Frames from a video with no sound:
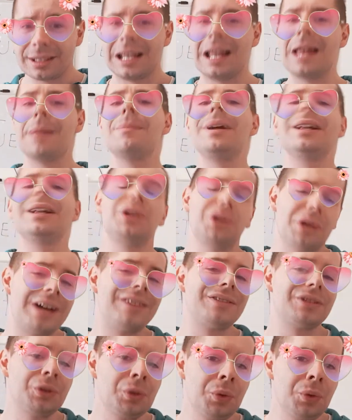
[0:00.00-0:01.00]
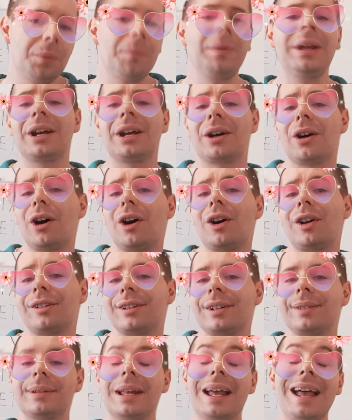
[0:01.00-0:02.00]
but you have to because
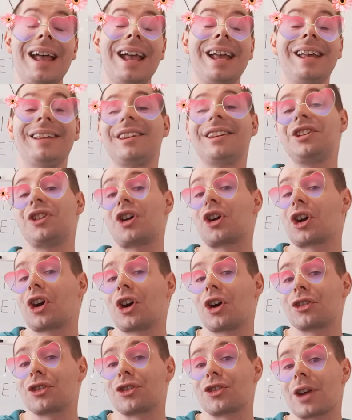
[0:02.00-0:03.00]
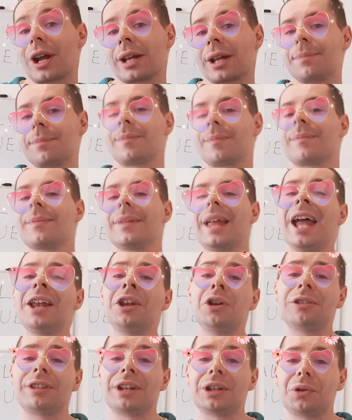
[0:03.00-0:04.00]
it's in your contract. And
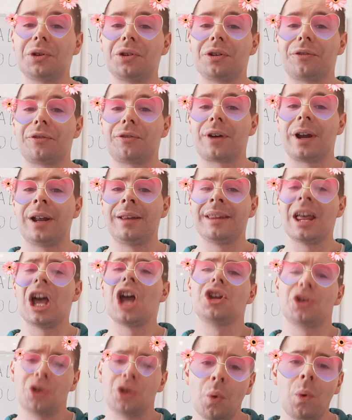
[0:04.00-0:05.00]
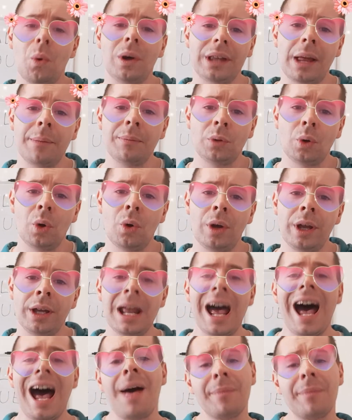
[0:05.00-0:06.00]
you say to your friend, you know what I'm doing?
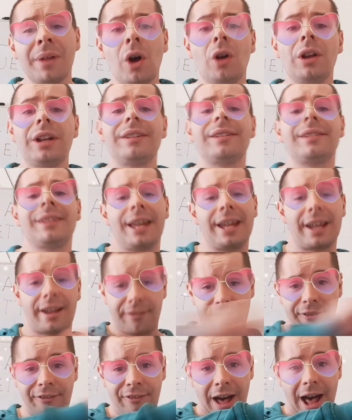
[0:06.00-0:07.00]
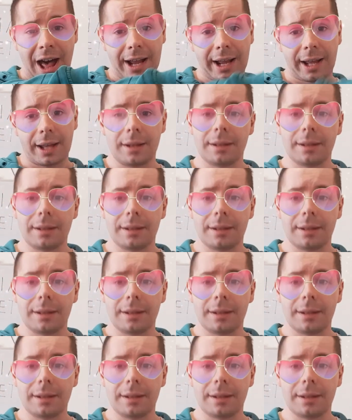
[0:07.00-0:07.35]
I'm calling sick. Fuck.